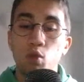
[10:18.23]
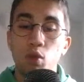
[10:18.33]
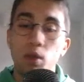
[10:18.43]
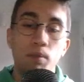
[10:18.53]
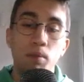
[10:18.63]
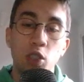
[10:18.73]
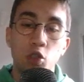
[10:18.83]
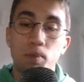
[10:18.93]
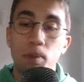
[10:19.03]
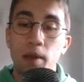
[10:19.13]

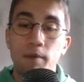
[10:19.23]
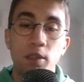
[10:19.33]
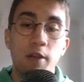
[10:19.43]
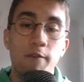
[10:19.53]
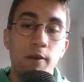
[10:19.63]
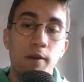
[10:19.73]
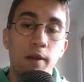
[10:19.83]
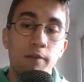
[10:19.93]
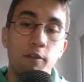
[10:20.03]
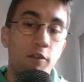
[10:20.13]
bishop f7
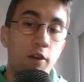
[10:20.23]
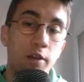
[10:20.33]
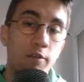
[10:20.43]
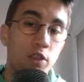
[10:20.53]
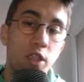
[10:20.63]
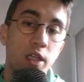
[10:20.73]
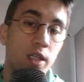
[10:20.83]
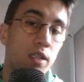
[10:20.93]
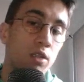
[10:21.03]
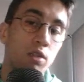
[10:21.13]
f5
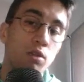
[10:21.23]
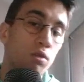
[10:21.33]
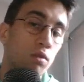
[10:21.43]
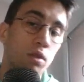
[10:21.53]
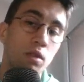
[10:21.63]
check, so